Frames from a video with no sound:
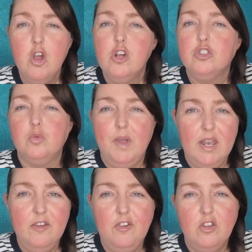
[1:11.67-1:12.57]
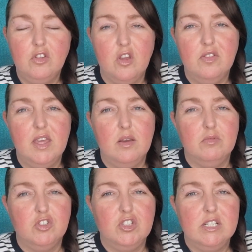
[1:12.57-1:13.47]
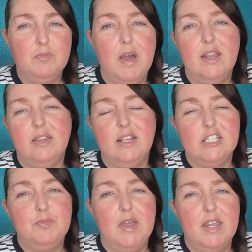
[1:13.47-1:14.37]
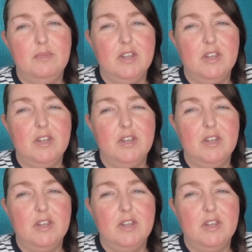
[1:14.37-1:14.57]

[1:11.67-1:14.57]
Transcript: So when I found out that it was just part of the experiment,